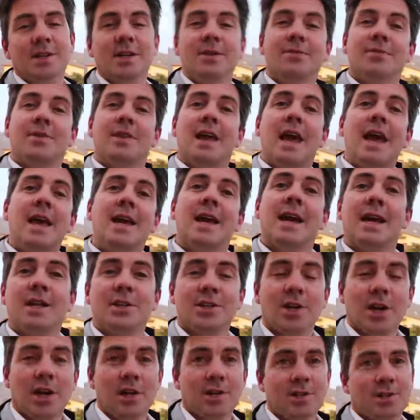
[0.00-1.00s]
And if they get
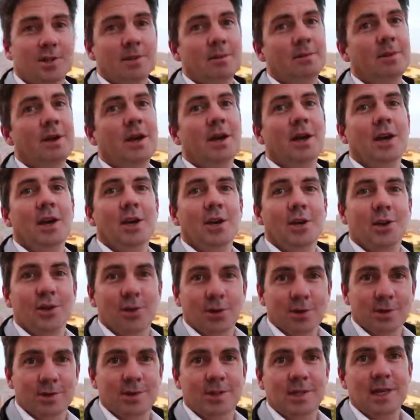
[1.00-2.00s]
charged them,
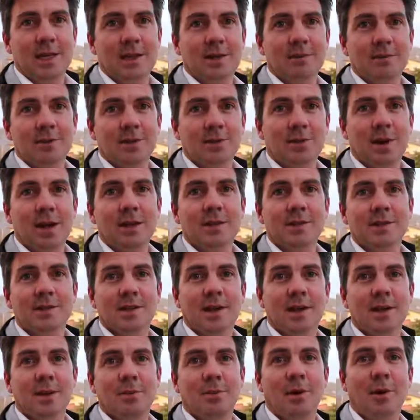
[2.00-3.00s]
you'll see them as well
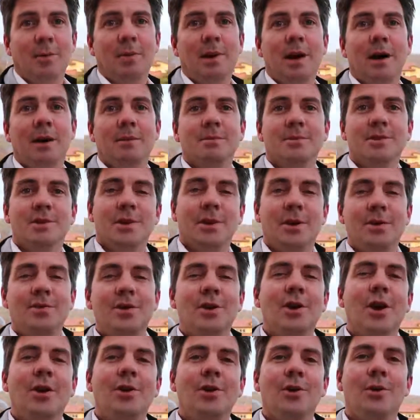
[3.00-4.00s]
starting to pop up. So if
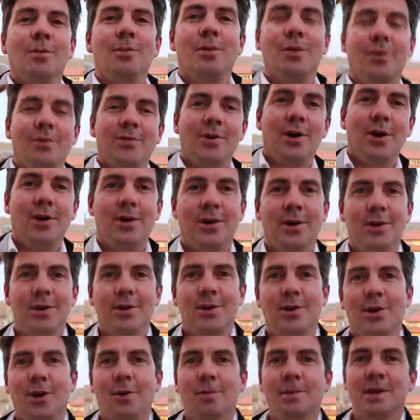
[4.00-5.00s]
you go to your portfolio and
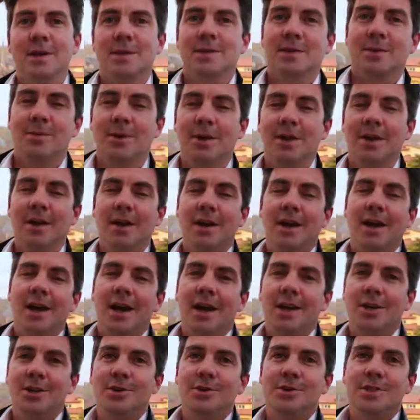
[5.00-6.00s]
you're copying someone
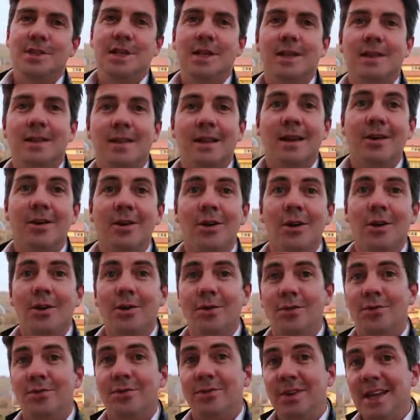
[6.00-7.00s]
and you see that there are a lot
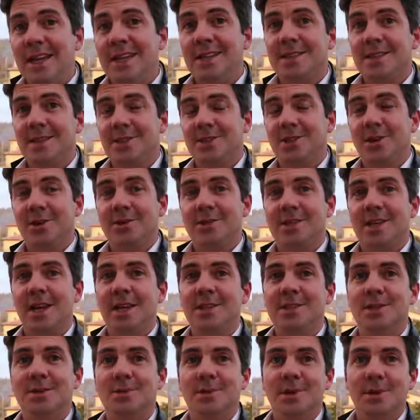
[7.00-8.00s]
of fees
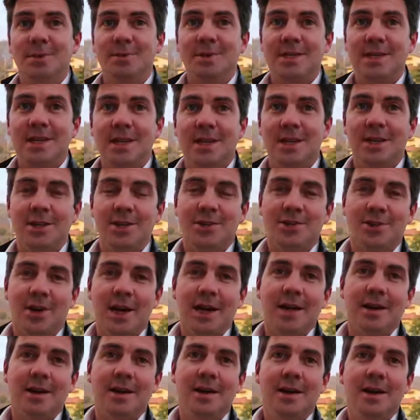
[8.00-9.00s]
associated with a particular
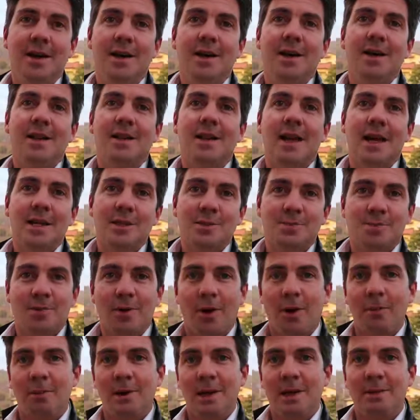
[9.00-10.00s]
trader, that's
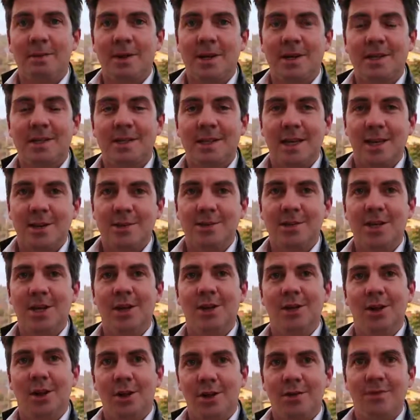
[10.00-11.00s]
probably because they're using
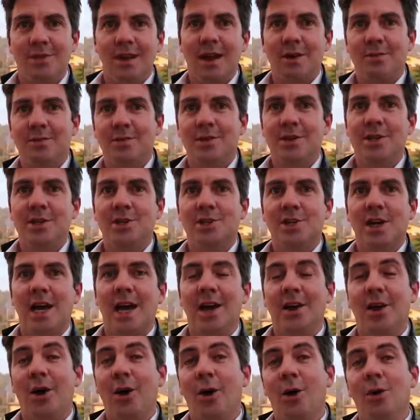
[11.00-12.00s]
a lot of leverage
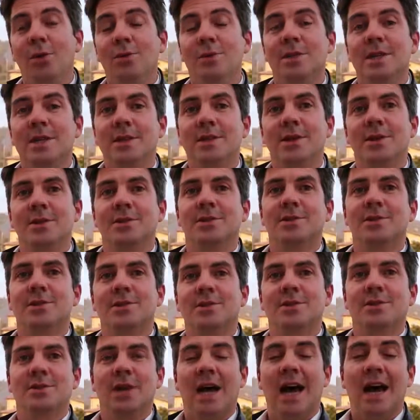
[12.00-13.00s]
and holding
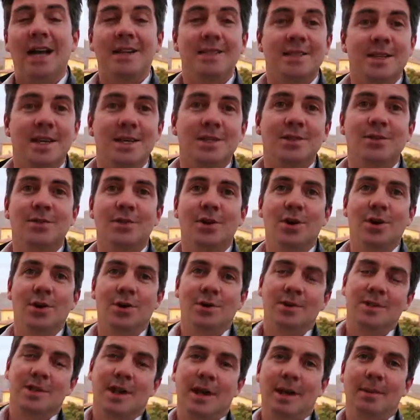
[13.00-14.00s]
those assets for a
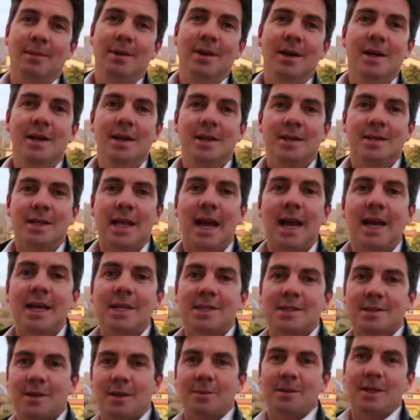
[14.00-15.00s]
long time. So that
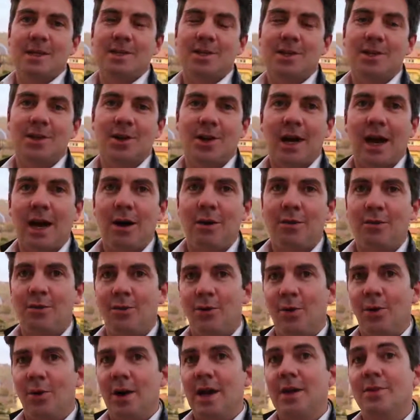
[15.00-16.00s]
is something to look out
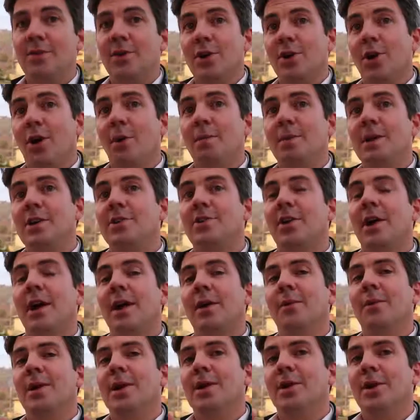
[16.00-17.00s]
for if you're copy
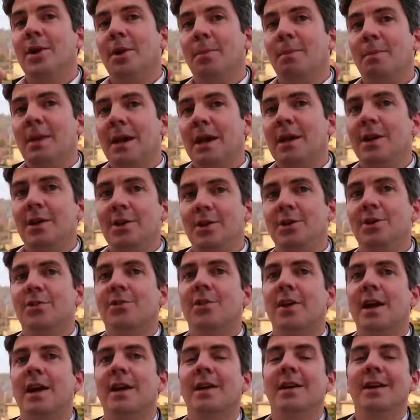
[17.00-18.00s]
trading when you're going to pick a new
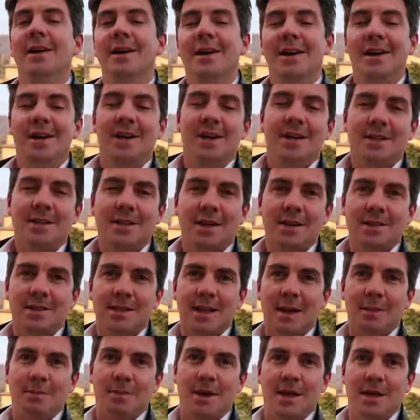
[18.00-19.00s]
trader. Does
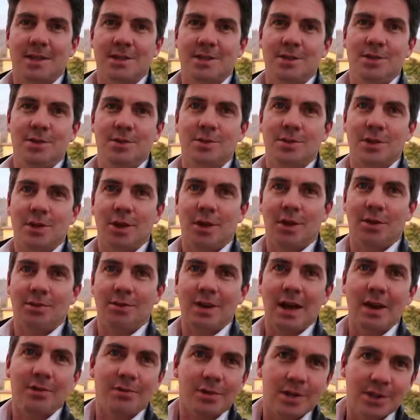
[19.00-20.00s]
that person use a lot of
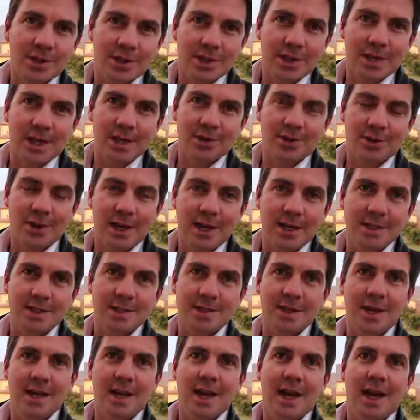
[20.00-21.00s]
leverage in their
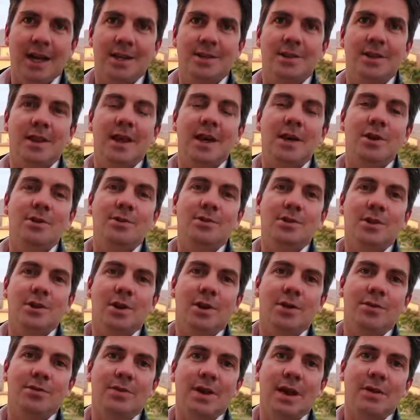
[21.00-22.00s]
trades? And do they use a
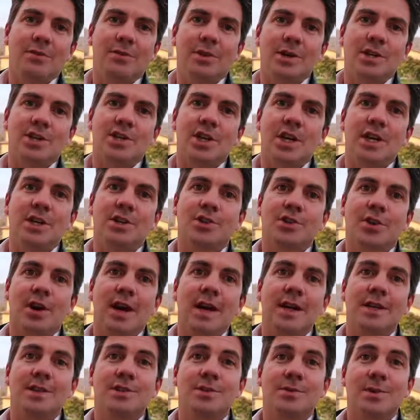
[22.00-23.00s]
lot of leverage in
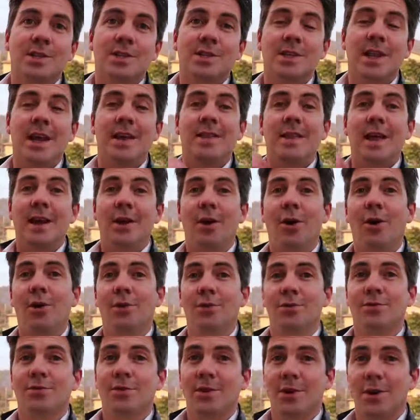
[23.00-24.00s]
trades which they then
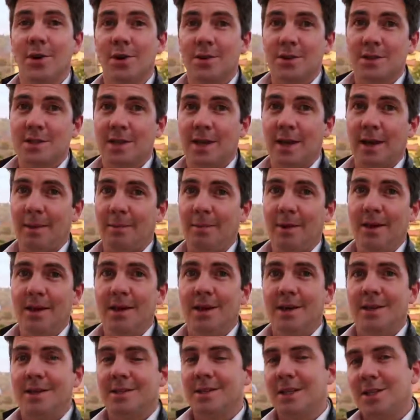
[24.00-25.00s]
hold for a long time?
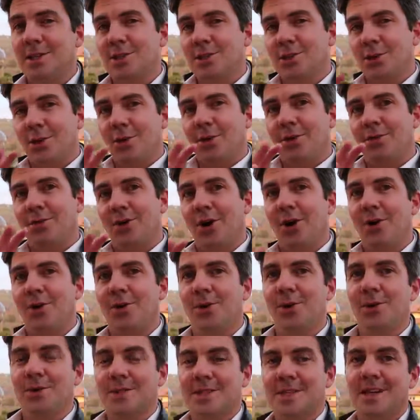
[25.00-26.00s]
Because I sort of got
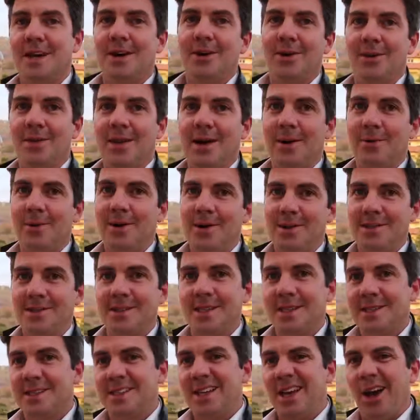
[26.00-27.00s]
caught out on that one.
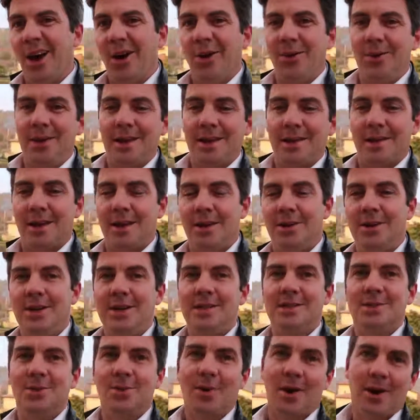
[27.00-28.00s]
So that's the only thing you
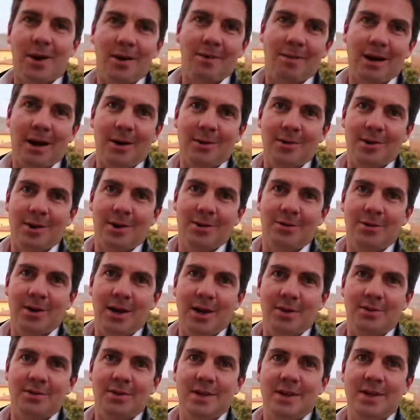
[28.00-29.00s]
need to worry about with
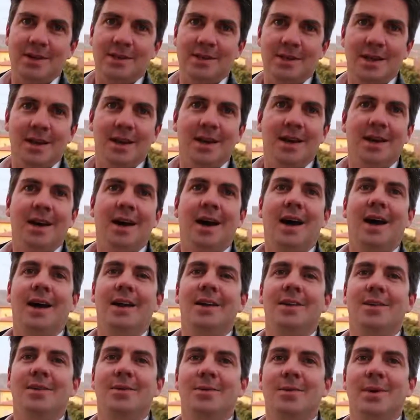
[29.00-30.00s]
overnight fees
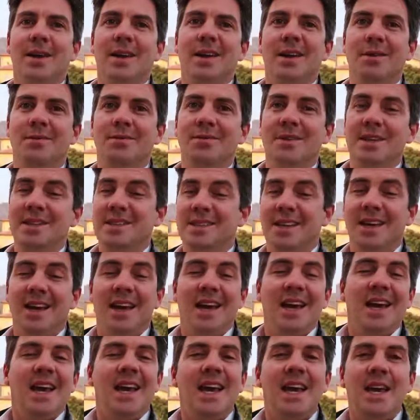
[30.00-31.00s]
and weekend fees.
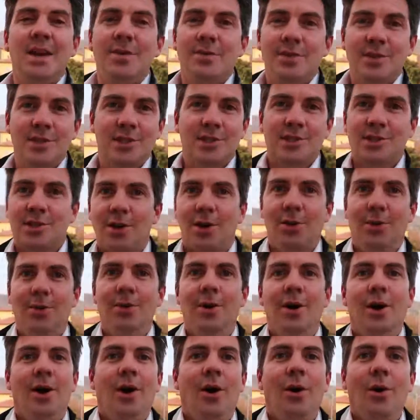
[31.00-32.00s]
Even
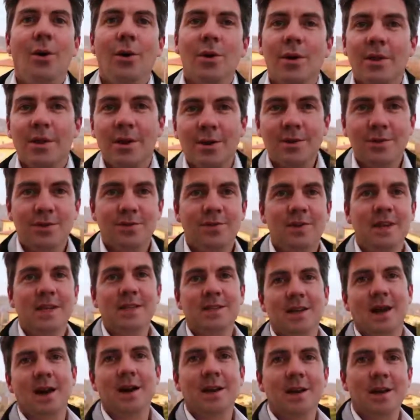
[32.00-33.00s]
so, all of those
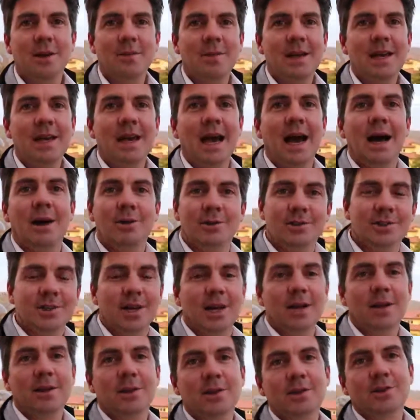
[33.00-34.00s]
fees aren't going to be
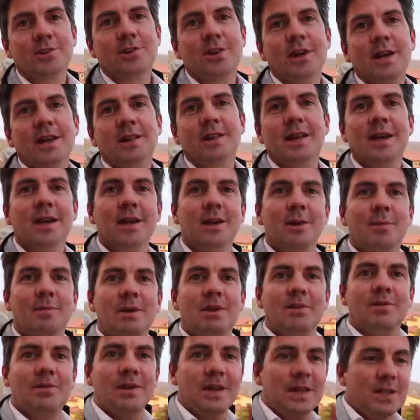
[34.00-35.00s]
outside of the trade. They're going to
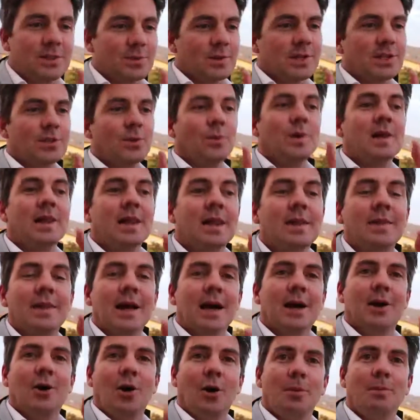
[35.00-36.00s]
be fees which are within
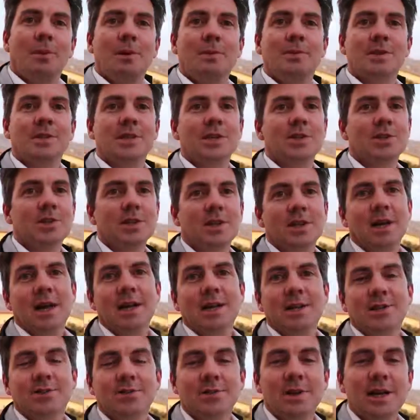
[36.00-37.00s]
that copy position,
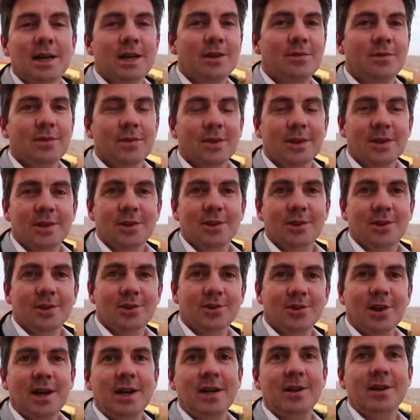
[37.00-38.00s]
and it's really for the
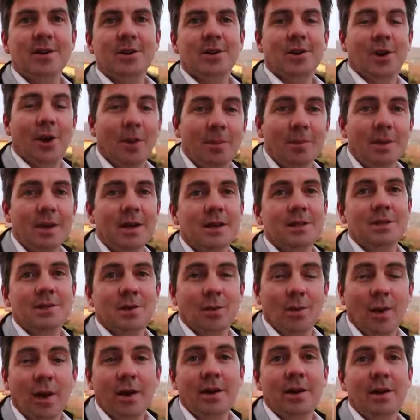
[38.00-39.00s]
trader you're copying
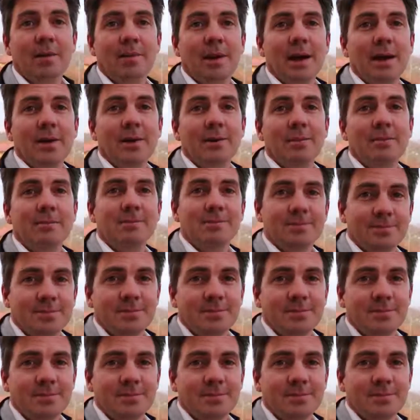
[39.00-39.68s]
to worry about them.